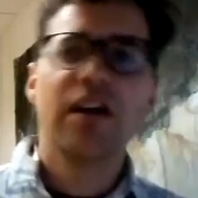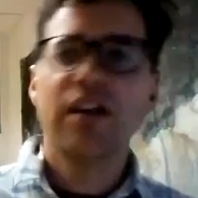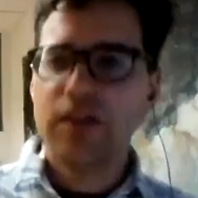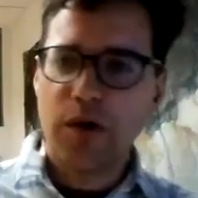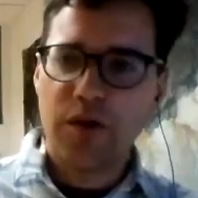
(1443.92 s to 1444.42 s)

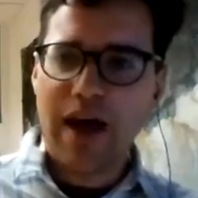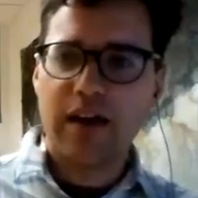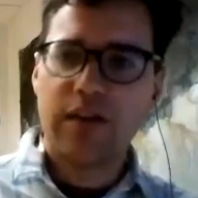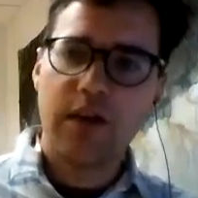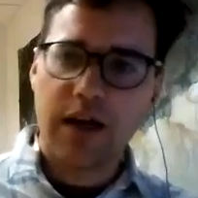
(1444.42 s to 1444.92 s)

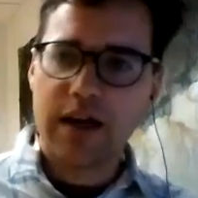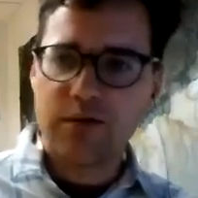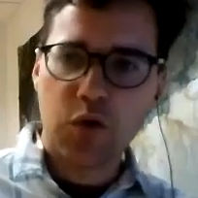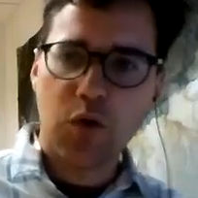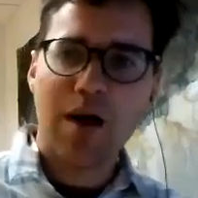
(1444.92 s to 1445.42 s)
the kind
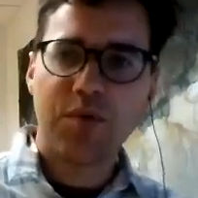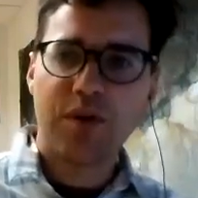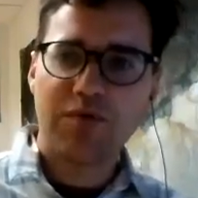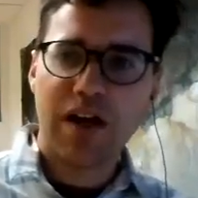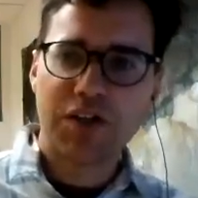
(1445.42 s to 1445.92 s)
of
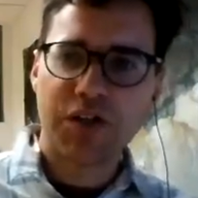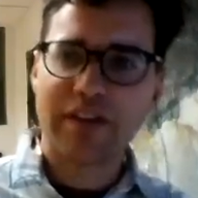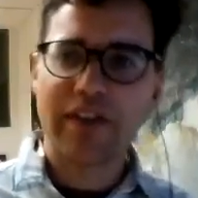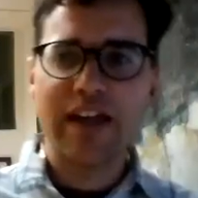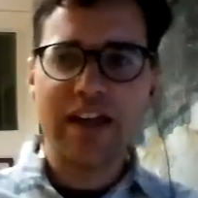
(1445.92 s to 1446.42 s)
cooperative
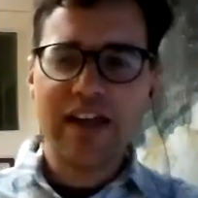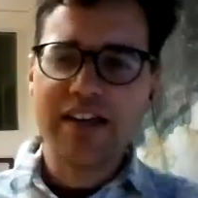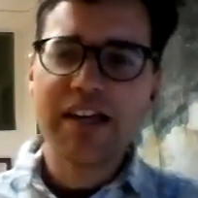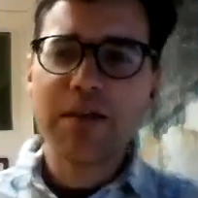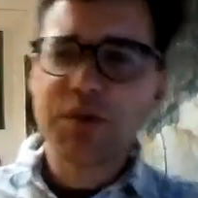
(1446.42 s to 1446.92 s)
logic that
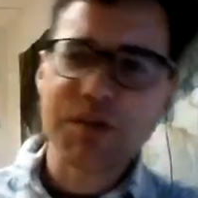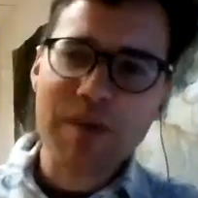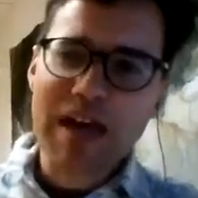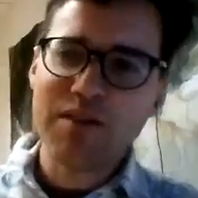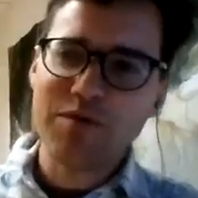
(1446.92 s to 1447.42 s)
is able to
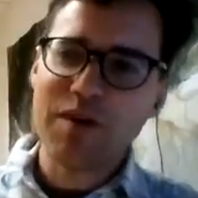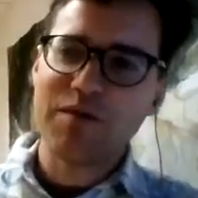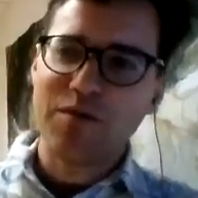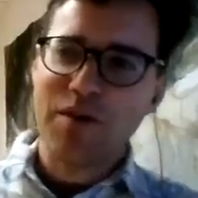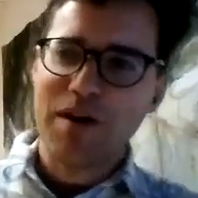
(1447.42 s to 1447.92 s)

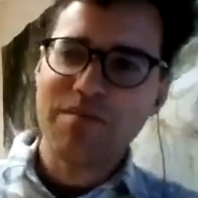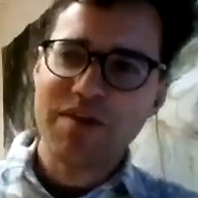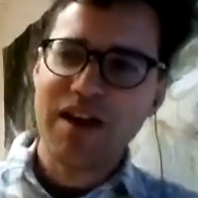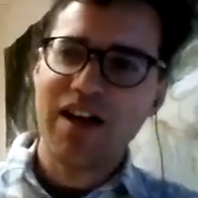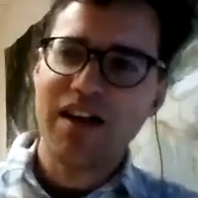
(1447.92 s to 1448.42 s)
benefit from
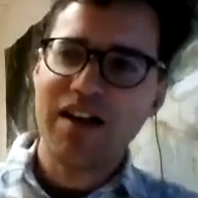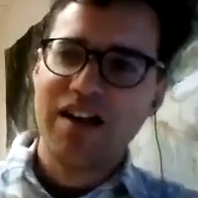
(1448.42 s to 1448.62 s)
the